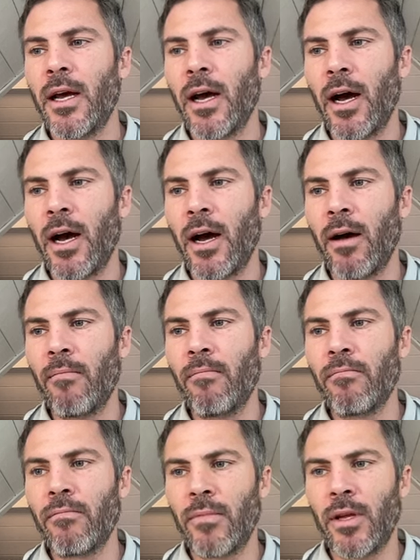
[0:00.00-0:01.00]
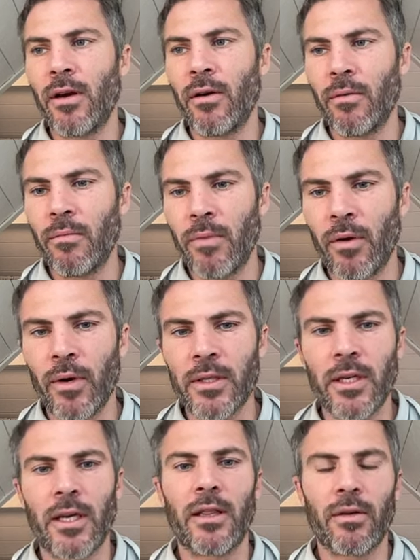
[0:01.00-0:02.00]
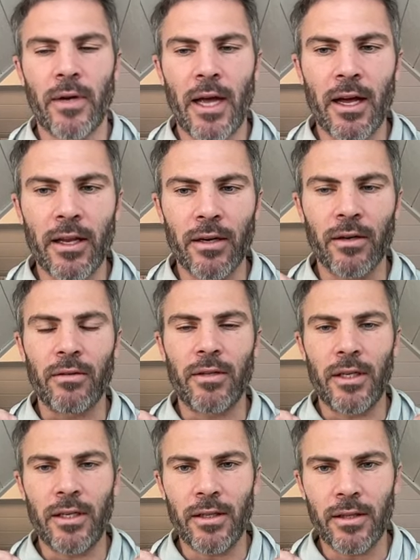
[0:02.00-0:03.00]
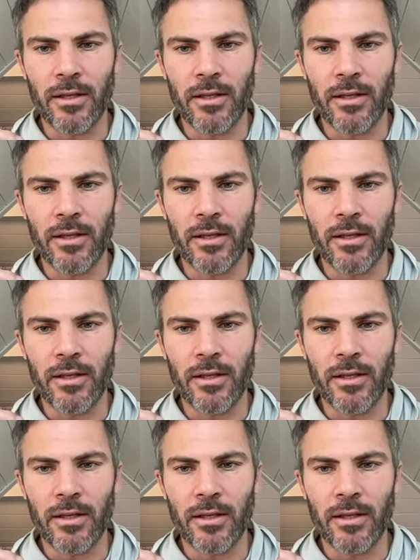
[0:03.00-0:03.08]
But once again, the reality or the